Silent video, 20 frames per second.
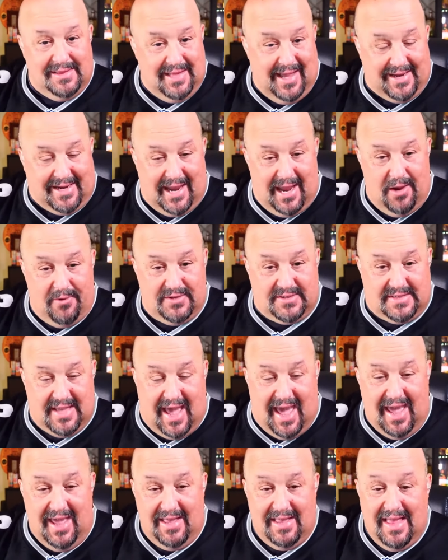like I always
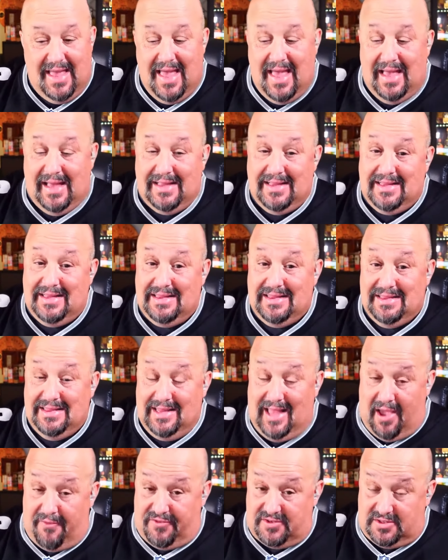say,
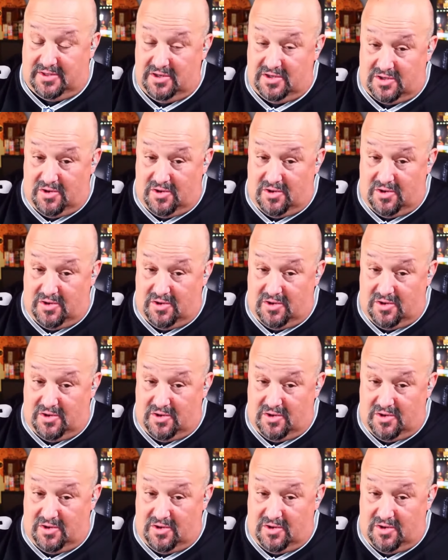life is too